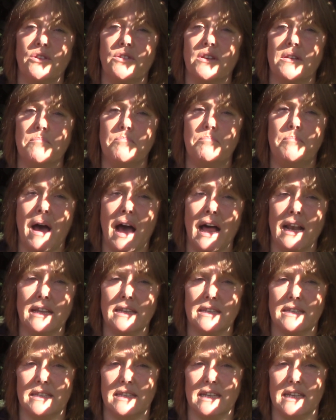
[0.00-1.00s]
you can
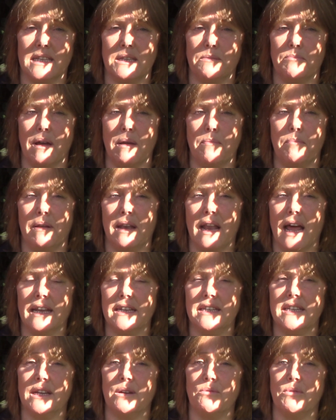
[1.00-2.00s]
balance this by
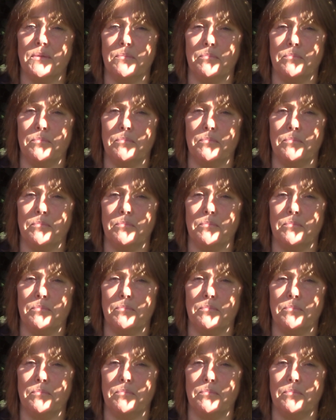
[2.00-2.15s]
planting